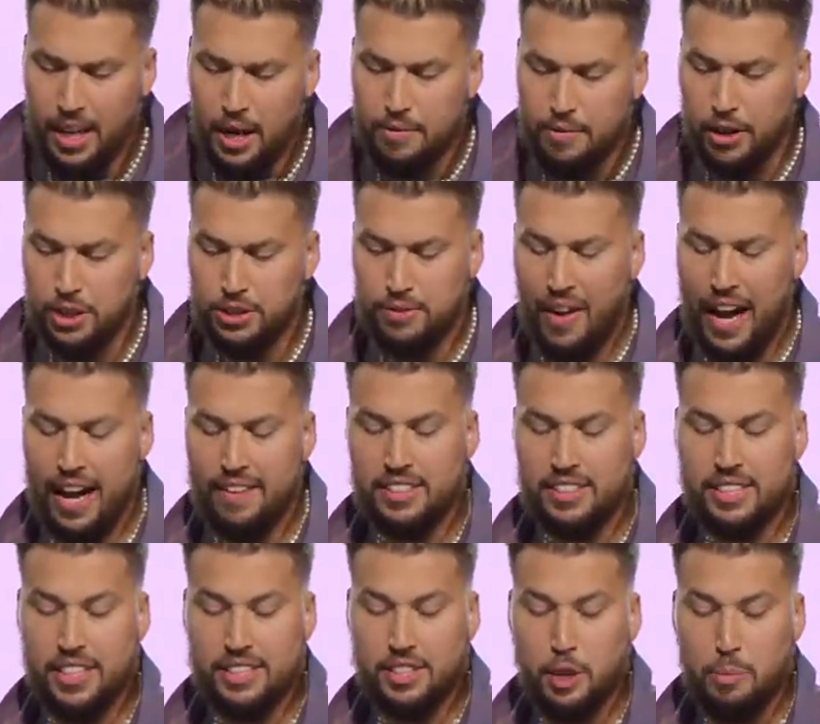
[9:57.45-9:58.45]
Verse five, it
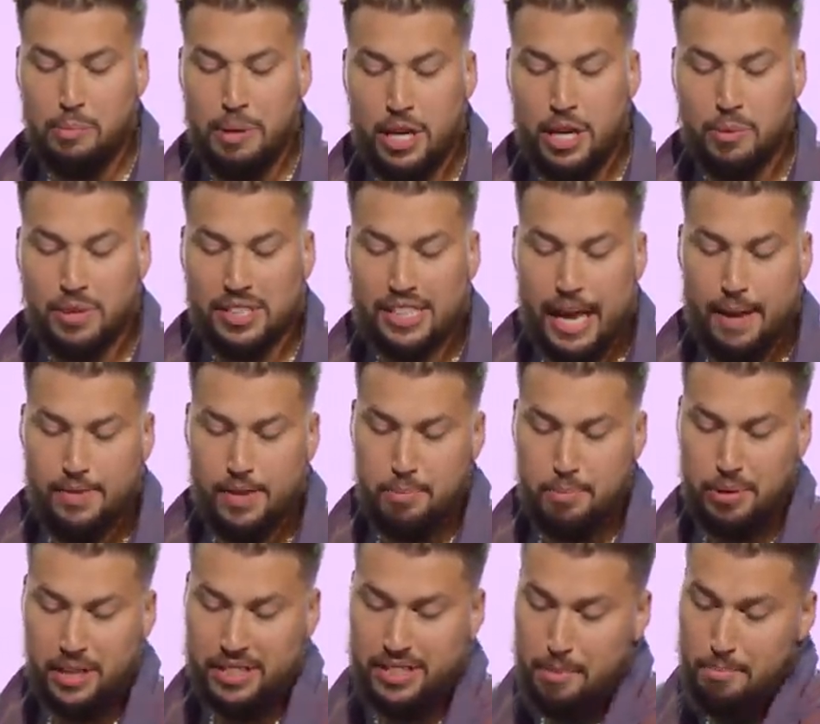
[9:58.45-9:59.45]
says, so Peter was kept in
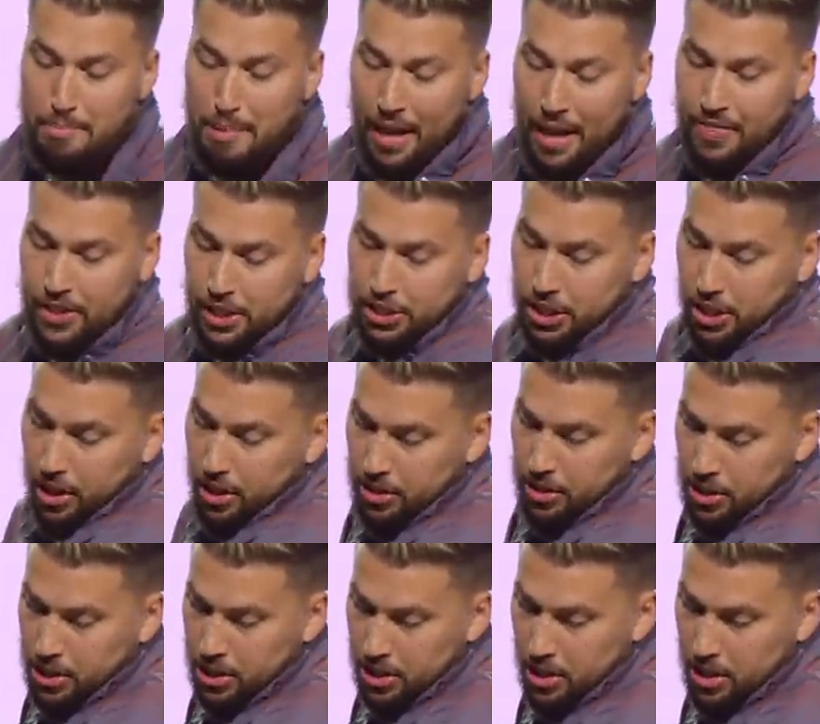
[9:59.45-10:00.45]
prison, but the
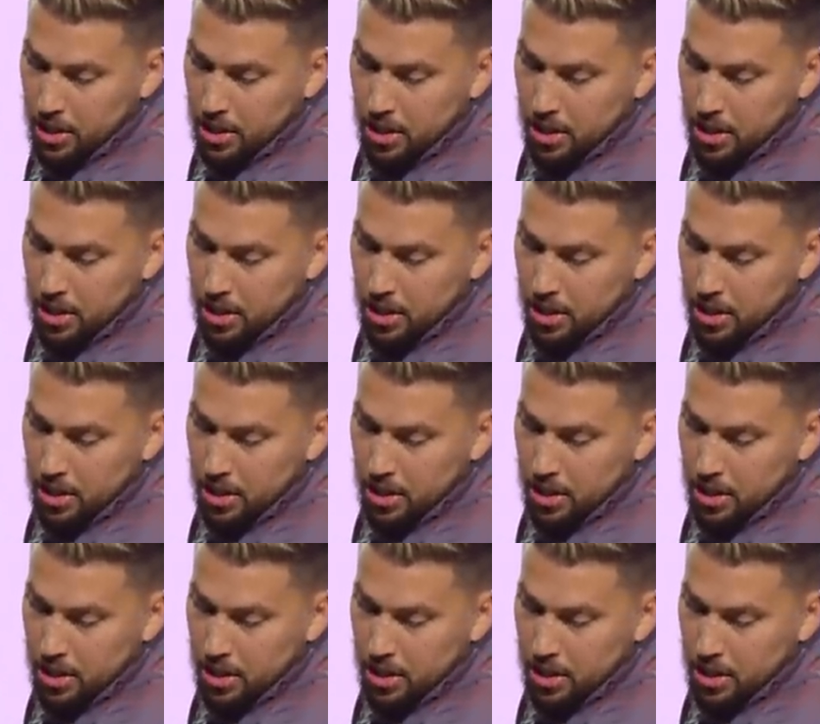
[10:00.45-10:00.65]
church